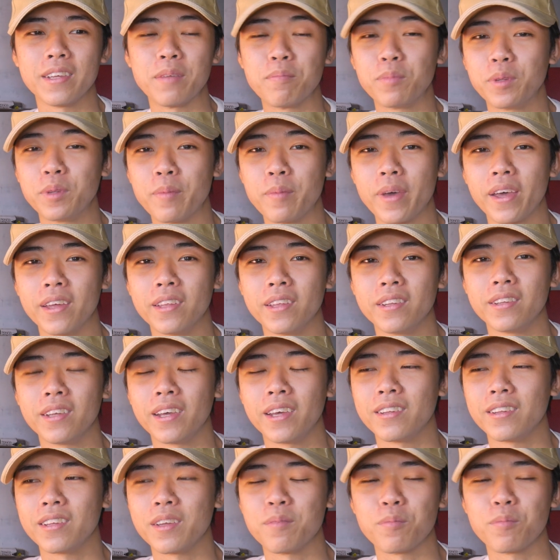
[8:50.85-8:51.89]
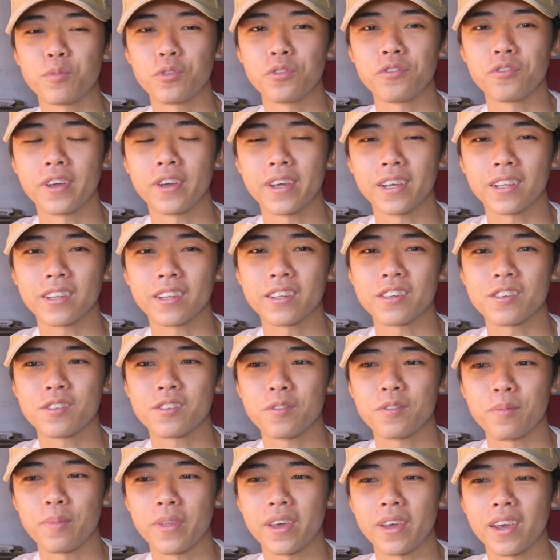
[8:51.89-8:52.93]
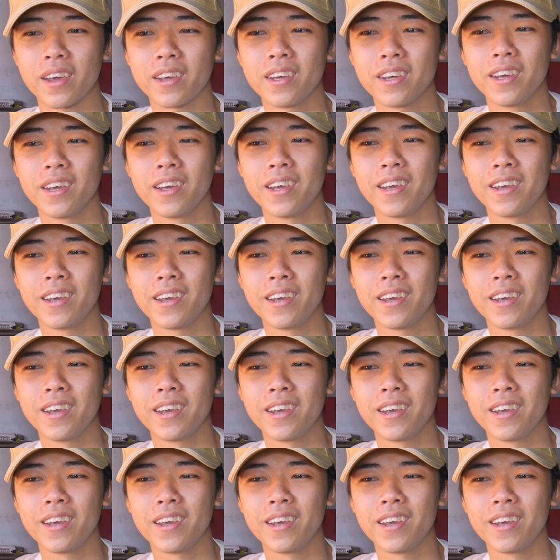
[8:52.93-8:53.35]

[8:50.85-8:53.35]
implement and improve your English from there.